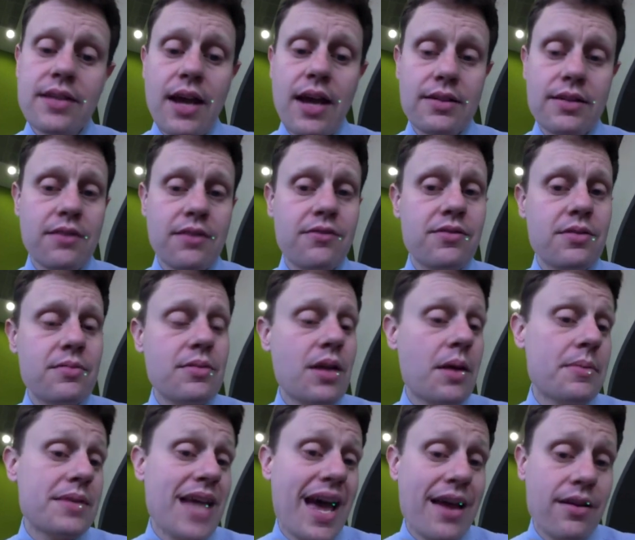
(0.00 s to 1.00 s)
active,
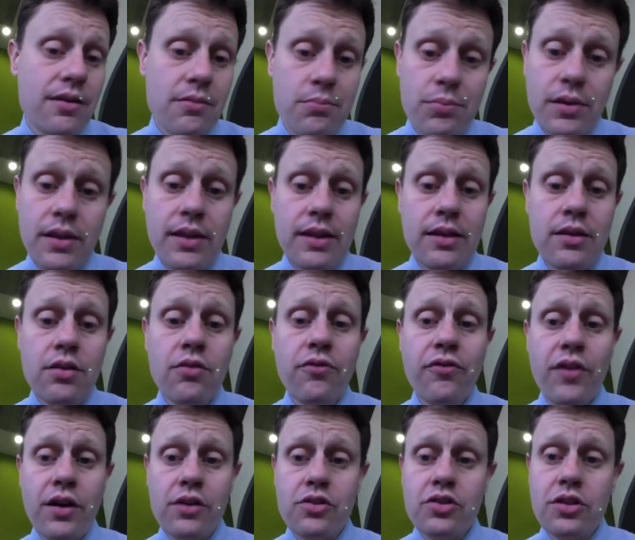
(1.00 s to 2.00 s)
sometimes add completely new
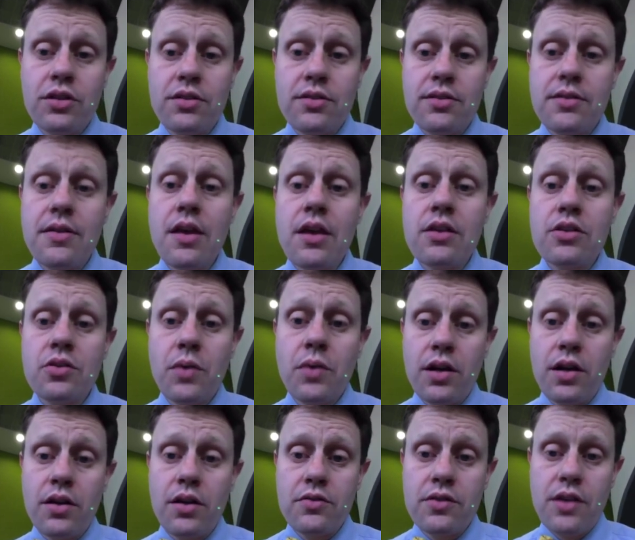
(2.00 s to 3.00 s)
functions to
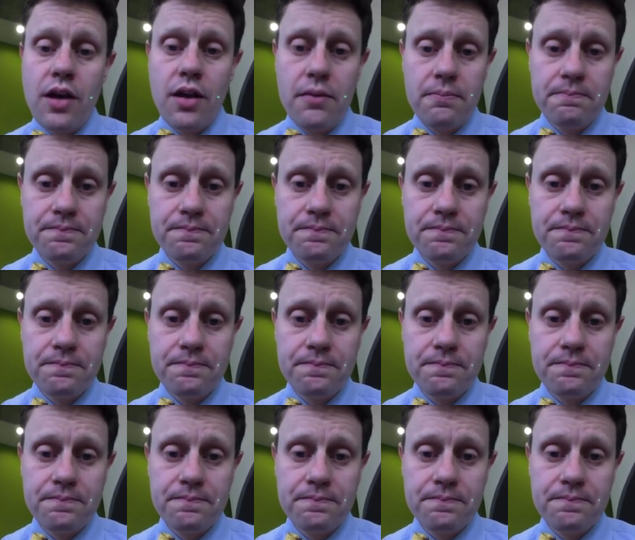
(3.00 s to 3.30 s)
what goes on.